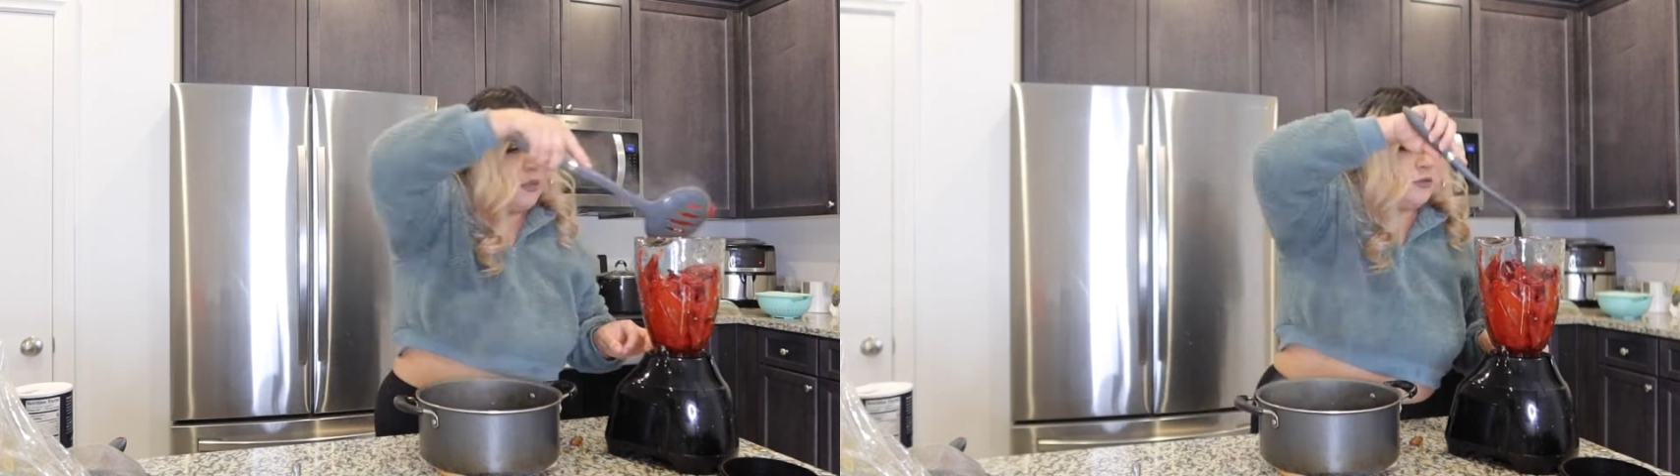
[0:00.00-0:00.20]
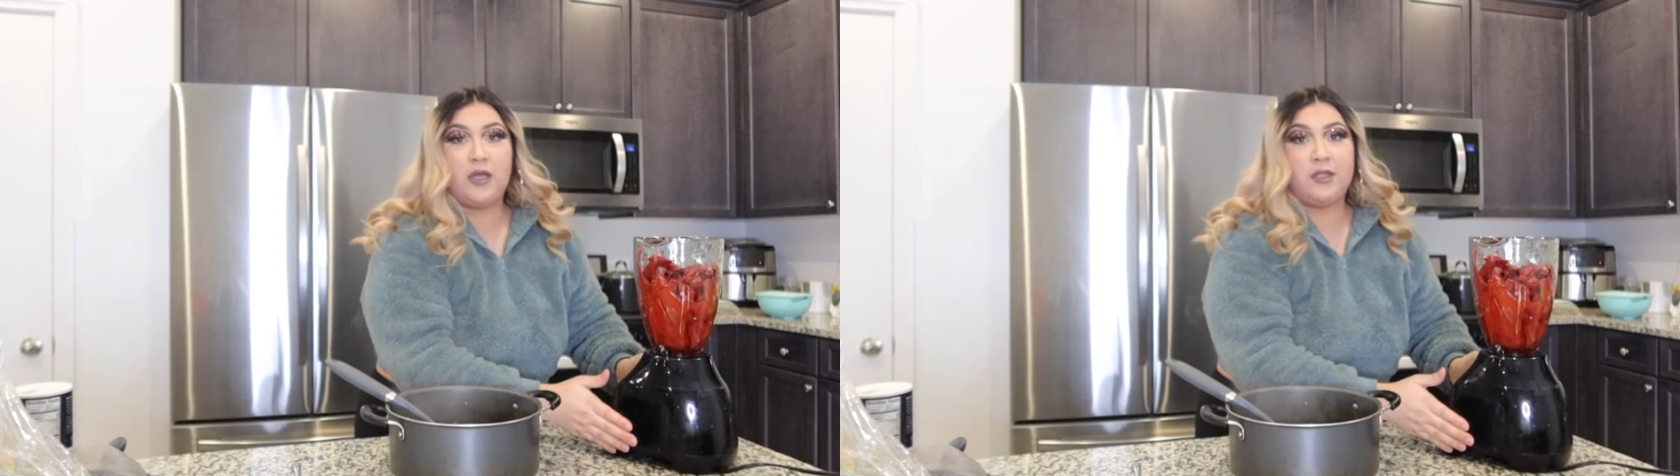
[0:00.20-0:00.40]

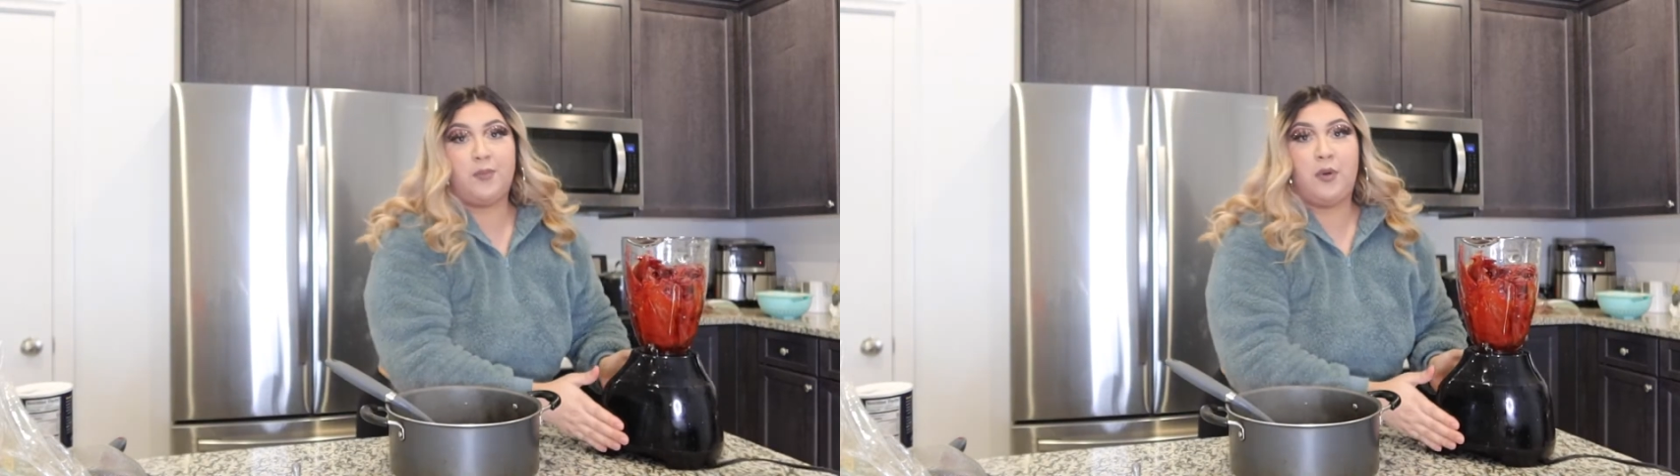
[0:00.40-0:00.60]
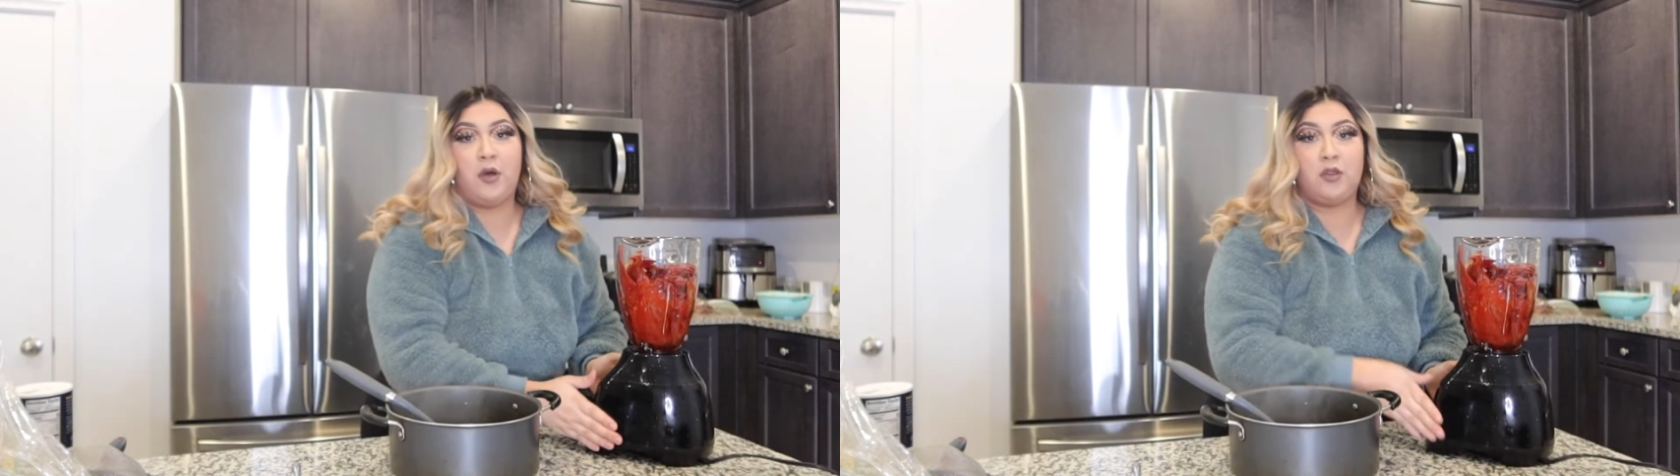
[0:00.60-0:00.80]
I
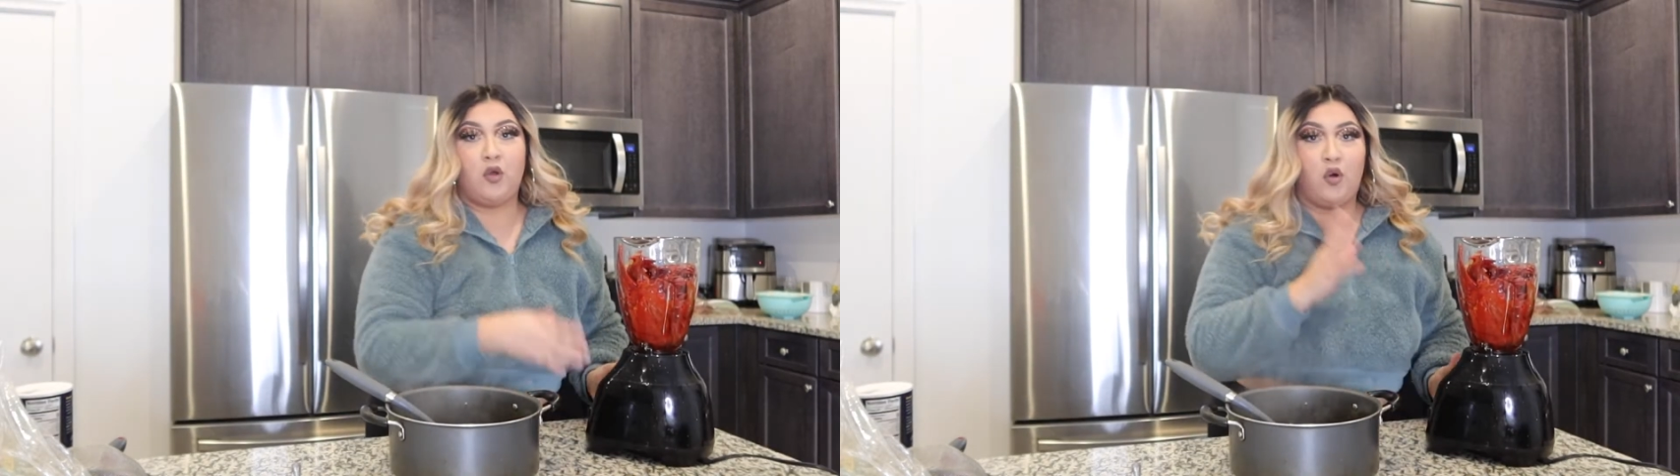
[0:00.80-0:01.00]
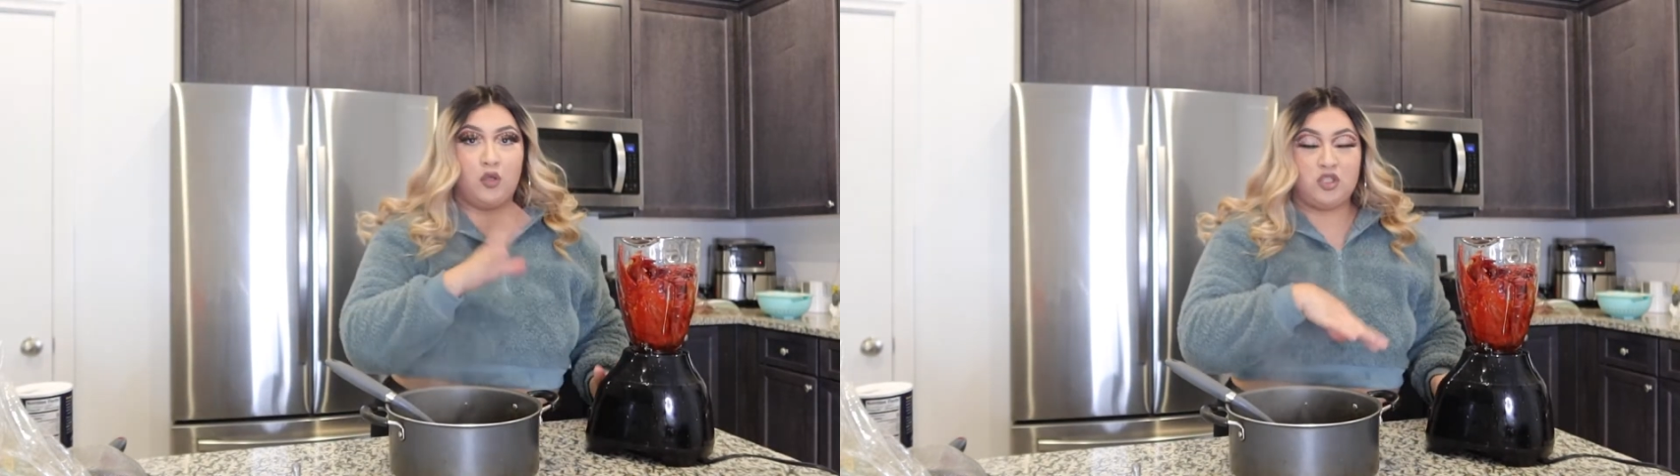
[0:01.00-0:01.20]
did put the
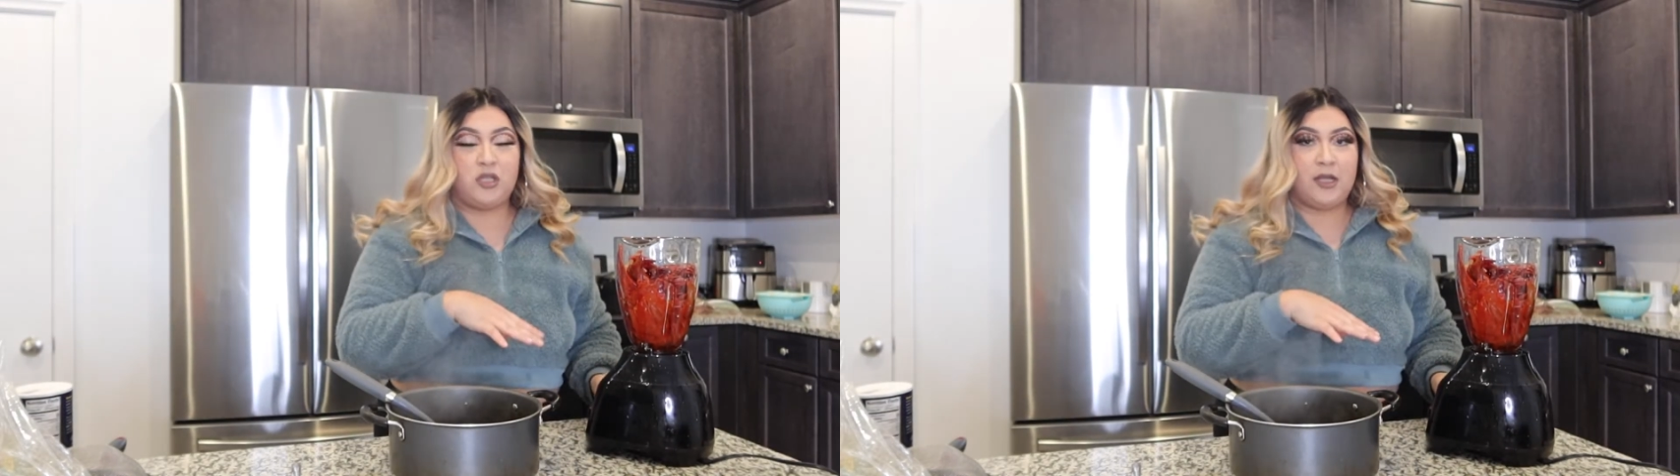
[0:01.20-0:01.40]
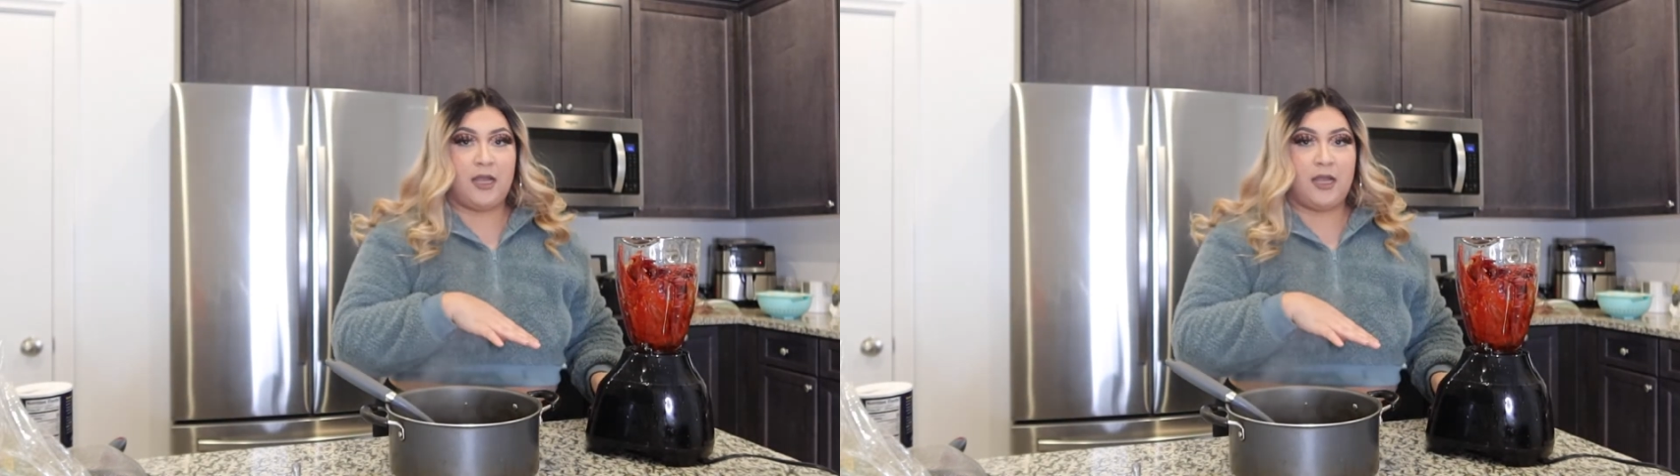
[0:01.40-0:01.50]
whole chile